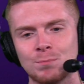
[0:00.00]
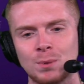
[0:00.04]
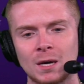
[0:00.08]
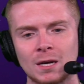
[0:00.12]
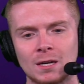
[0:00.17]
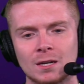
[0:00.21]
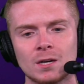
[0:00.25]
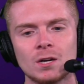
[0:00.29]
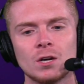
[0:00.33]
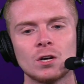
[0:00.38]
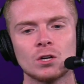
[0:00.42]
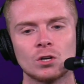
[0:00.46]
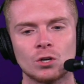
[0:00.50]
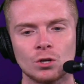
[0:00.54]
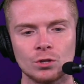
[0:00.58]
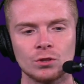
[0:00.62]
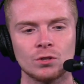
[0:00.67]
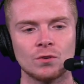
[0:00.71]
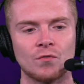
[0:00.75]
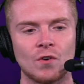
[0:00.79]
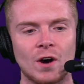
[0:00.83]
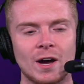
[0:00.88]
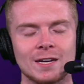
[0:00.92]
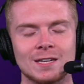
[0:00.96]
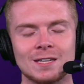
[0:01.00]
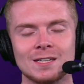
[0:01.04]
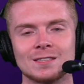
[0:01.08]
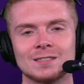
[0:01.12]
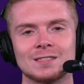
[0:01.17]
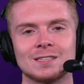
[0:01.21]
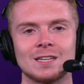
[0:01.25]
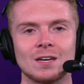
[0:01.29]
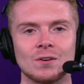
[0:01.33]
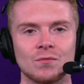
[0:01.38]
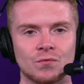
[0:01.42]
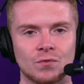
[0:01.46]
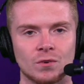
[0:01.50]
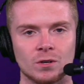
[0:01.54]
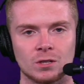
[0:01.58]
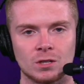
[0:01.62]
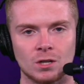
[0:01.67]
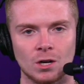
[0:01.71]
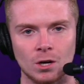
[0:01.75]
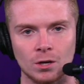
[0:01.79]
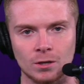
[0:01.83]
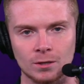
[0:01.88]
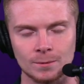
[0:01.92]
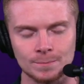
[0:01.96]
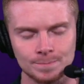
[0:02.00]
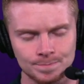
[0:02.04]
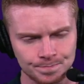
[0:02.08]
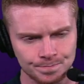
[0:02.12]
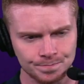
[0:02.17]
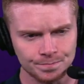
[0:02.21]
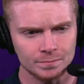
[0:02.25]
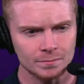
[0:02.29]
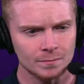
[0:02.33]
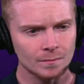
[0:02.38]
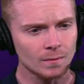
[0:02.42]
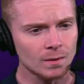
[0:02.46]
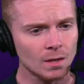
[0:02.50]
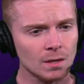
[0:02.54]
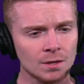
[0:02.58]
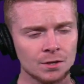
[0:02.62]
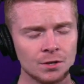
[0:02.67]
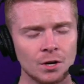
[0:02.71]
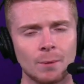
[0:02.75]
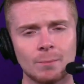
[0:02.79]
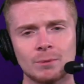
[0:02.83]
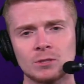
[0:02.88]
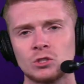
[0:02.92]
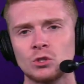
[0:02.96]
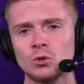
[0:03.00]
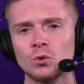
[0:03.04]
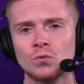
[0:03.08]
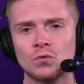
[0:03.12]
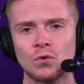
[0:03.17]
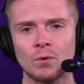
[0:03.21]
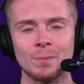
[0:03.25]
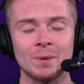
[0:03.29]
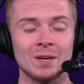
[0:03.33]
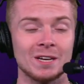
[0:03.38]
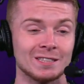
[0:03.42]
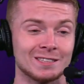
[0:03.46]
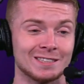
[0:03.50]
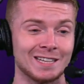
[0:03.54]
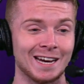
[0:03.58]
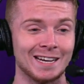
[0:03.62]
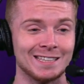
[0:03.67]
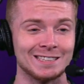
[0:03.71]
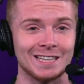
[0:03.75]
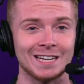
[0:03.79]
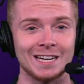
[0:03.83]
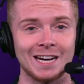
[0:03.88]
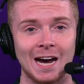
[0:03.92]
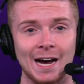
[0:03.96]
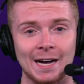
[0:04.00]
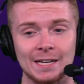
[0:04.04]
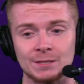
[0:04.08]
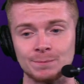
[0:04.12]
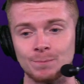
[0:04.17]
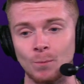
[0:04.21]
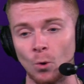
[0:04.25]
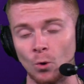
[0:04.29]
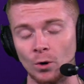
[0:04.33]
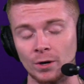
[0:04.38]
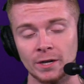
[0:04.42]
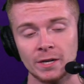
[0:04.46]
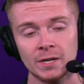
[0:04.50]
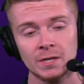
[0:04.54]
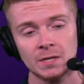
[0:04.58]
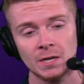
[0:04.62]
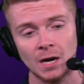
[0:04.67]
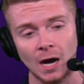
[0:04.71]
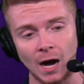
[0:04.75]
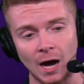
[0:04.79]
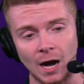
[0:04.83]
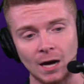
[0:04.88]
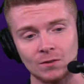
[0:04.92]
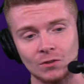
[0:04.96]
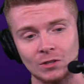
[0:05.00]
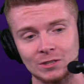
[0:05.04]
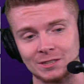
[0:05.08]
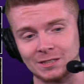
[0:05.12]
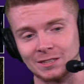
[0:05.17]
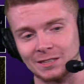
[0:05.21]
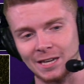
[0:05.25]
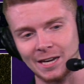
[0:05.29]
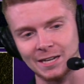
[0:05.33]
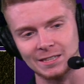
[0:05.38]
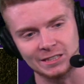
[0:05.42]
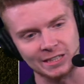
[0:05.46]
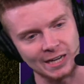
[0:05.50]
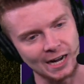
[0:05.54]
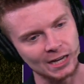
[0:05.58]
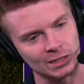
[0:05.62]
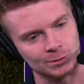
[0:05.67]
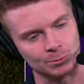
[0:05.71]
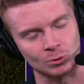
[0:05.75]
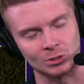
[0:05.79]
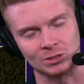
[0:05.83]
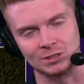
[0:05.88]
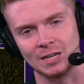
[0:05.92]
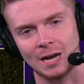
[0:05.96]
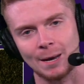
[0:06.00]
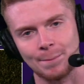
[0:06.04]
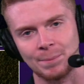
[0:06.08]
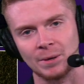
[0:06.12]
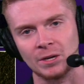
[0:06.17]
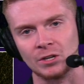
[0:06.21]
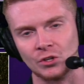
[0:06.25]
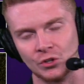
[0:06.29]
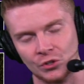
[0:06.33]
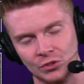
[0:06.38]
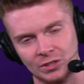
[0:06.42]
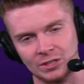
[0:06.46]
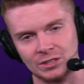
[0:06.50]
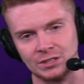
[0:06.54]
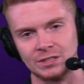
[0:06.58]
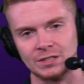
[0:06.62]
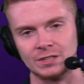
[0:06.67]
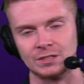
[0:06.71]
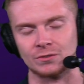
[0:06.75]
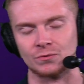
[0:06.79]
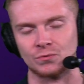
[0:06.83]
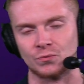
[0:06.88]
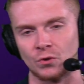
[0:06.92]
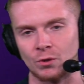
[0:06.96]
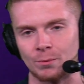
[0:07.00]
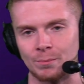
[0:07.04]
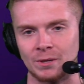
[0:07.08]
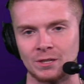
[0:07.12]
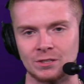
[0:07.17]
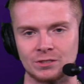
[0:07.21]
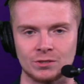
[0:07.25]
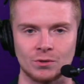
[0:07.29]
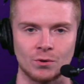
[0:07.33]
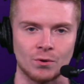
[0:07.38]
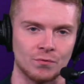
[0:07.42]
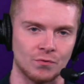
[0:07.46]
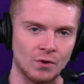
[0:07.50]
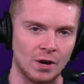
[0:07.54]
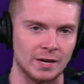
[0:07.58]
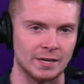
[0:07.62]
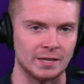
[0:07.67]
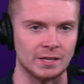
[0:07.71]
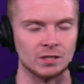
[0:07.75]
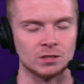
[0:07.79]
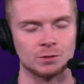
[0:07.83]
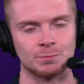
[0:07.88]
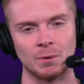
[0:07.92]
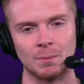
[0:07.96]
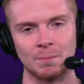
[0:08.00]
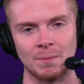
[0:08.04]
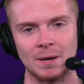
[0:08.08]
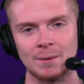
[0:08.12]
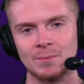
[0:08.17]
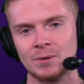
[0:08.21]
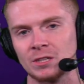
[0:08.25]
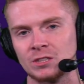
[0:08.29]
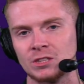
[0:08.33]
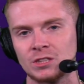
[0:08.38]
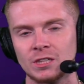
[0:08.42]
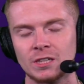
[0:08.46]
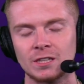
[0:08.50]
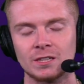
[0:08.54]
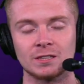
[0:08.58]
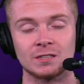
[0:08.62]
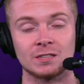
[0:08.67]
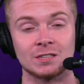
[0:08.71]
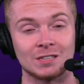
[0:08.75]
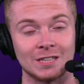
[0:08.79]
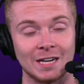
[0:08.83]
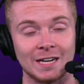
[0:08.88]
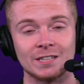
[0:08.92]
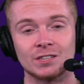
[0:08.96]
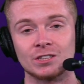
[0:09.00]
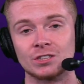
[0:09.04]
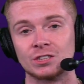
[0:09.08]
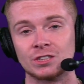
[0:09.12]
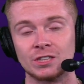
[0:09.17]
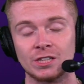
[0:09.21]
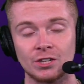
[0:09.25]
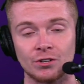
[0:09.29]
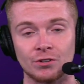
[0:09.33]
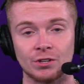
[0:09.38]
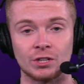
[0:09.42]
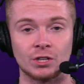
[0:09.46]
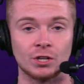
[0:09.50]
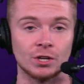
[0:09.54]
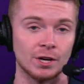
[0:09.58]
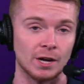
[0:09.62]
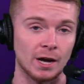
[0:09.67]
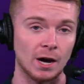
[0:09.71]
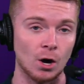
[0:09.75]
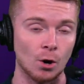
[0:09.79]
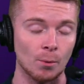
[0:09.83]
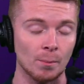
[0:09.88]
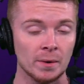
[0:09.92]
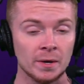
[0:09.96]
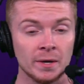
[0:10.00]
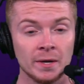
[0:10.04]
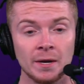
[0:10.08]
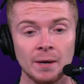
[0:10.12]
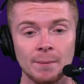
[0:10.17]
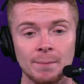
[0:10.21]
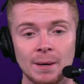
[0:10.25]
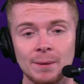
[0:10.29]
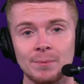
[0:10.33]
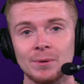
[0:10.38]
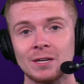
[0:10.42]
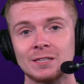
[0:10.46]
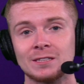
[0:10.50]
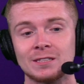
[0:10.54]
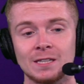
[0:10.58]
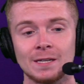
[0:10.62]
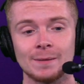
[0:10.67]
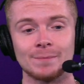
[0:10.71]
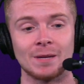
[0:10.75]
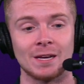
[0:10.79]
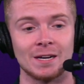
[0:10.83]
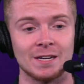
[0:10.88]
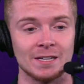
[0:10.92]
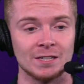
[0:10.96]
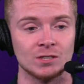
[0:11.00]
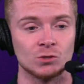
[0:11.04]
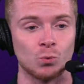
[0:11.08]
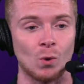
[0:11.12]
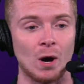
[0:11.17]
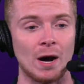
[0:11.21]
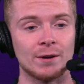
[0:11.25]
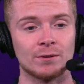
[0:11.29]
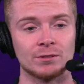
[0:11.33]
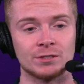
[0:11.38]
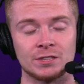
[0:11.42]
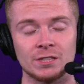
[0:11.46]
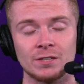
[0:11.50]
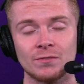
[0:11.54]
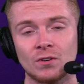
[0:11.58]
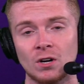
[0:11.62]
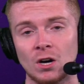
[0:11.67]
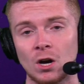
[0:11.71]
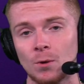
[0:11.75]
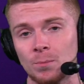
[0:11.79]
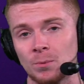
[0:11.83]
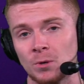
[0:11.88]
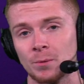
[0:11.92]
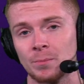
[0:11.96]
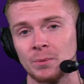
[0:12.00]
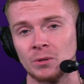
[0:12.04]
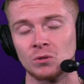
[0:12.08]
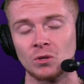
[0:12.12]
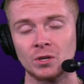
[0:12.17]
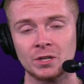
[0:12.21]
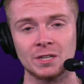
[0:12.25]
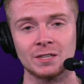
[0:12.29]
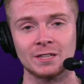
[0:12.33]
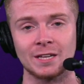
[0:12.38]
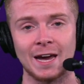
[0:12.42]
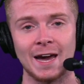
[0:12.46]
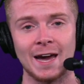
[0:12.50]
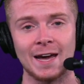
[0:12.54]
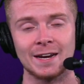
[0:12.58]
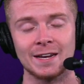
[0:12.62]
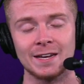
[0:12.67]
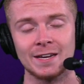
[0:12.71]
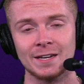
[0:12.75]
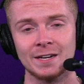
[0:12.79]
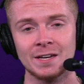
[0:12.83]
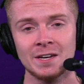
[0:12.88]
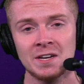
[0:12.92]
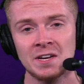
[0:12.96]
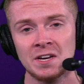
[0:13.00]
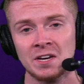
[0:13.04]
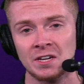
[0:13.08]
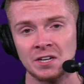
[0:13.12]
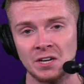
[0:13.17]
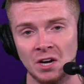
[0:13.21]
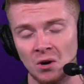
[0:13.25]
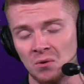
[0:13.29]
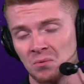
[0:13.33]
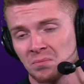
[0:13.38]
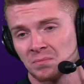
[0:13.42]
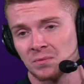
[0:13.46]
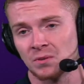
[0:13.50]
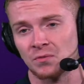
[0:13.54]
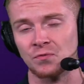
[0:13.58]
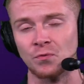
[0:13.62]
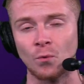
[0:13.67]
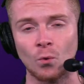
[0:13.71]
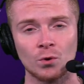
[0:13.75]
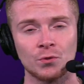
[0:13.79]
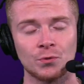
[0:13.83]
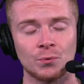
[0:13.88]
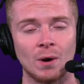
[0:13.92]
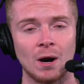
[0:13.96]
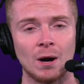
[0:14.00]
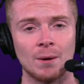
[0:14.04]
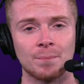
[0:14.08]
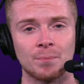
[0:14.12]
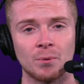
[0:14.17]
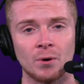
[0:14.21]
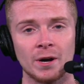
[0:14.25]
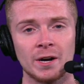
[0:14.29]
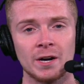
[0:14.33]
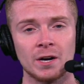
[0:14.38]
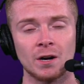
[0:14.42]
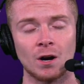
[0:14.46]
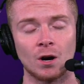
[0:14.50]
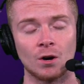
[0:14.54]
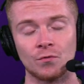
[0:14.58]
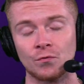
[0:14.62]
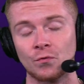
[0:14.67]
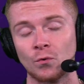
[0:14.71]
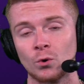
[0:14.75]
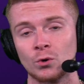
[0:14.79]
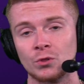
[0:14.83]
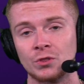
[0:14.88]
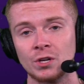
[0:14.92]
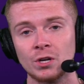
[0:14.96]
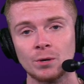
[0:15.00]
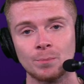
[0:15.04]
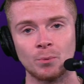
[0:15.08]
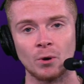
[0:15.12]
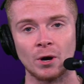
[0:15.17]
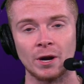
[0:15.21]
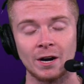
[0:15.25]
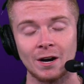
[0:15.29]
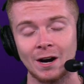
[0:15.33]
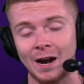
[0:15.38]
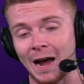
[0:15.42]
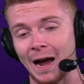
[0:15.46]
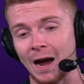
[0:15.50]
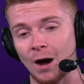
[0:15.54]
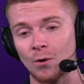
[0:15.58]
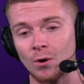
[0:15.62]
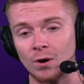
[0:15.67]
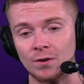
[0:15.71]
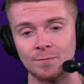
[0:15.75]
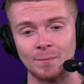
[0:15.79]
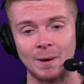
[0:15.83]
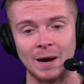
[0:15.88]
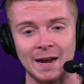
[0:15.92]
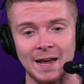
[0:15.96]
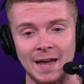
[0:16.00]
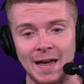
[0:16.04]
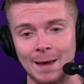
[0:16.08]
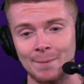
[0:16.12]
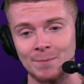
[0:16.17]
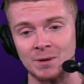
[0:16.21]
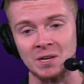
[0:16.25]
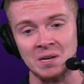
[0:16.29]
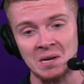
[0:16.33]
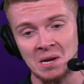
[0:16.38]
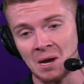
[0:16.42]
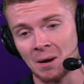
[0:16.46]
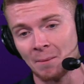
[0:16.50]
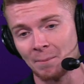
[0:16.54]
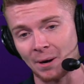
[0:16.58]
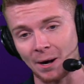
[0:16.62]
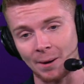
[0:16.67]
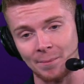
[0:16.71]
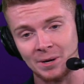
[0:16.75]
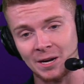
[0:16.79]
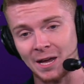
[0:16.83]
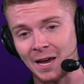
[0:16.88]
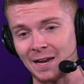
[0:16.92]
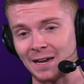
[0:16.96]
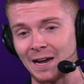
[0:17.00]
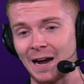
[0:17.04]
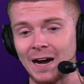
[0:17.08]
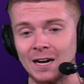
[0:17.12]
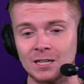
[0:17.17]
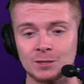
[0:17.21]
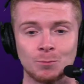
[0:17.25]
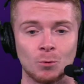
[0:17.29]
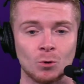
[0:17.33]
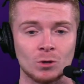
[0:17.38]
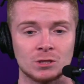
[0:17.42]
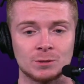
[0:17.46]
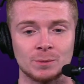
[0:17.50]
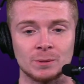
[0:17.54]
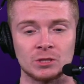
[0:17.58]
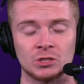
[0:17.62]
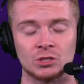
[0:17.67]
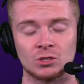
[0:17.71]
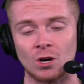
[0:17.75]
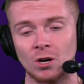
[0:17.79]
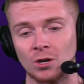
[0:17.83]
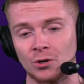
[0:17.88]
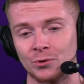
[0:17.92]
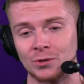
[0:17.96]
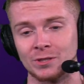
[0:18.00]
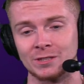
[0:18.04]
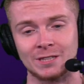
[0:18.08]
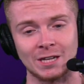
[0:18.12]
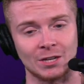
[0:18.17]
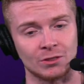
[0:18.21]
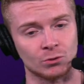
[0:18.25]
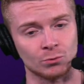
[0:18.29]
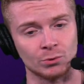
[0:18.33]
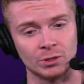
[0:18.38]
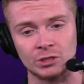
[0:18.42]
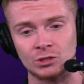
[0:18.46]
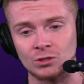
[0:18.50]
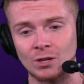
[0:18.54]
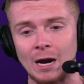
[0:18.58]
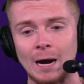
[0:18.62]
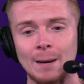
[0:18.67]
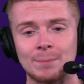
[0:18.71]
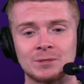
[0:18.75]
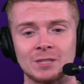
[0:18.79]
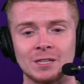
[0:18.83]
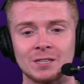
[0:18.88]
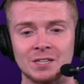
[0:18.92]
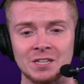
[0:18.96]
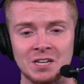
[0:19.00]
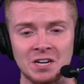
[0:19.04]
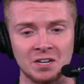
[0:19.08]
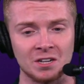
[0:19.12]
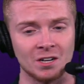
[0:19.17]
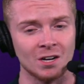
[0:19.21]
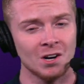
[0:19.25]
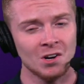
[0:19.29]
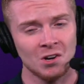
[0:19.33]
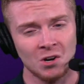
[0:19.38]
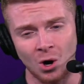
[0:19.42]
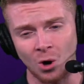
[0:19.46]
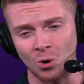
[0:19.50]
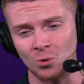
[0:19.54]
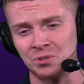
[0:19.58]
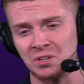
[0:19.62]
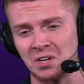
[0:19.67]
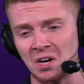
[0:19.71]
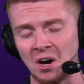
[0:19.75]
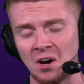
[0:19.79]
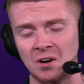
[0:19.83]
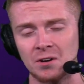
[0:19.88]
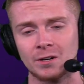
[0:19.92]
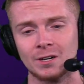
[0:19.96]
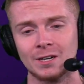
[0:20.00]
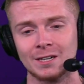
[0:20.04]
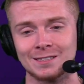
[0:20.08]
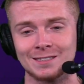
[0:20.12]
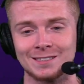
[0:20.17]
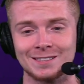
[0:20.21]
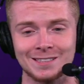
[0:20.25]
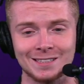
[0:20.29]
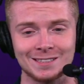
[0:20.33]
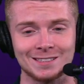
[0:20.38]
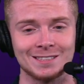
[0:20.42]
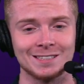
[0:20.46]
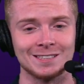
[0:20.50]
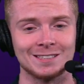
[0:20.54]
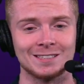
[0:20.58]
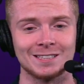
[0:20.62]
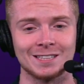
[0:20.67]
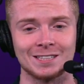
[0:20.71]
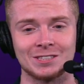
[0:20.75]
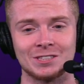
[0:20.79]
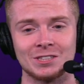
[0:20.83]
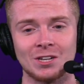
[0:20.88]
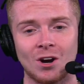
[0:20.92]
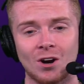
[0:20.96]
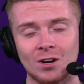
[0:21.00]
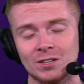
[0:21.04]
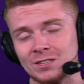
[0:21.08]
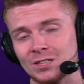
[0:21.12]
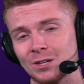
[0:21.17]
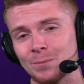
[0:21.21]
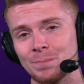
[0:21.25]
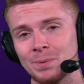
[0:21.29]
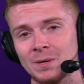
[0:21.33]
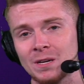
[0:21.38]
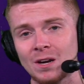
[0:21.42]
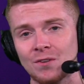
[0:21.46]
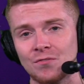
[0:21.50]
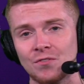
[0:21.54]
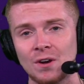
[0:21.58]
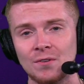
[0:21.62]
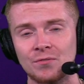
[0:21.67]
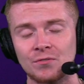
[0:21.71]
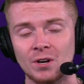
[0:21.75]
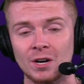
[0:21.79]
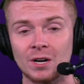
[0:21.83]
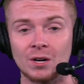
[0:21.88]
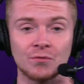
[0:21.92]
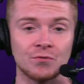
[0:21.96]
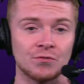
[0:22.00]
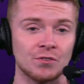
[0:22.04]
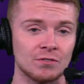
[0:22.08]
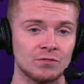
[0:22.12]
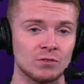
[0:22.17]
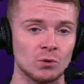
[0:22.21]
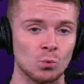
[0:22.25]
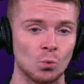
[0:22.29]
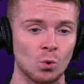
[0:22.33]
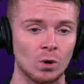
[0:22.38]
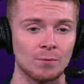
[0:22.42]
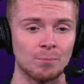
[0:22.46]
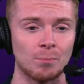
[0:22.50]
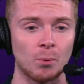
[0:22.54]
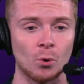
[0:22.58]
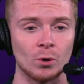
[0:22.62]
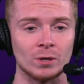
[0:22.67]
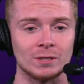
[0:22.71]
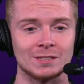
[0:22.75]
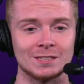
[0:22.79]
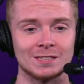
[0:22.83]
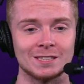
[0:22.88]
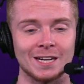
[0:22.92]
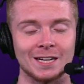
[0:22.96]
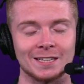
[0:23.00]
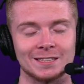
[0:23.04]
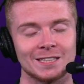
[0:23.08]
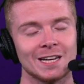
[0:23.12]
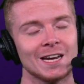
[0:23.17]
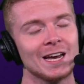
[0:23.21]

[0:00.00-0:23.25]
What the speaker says: pick could the Vikings get for Kirk? Number 2 for me is K.J. Osborn. Listen, K.J. Osborn has not been good this season for the Minnesota Vikings, but maybe a change of scenery could help. Maybe a team that needs wide receiver help could be looking to add in, you know, the fourth-year player out of Miami. But, I mean, hey, Osborne's been struggling. He's got 3 drops on the year, only 166 yards, and a PFF grade of 51.6.